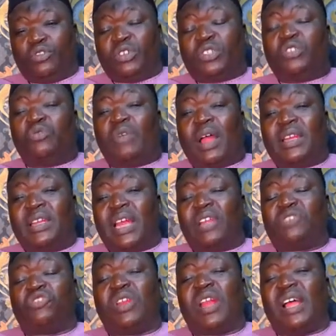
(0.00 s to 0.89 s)
to the
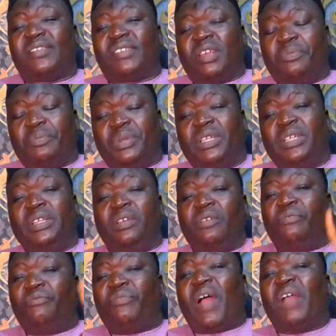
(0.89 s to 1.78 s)
National Assembly
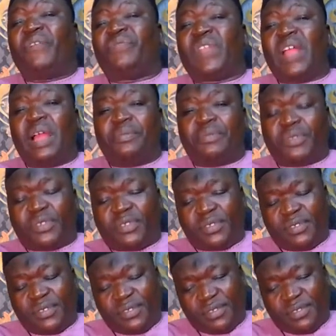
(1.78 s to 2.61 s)
5 times.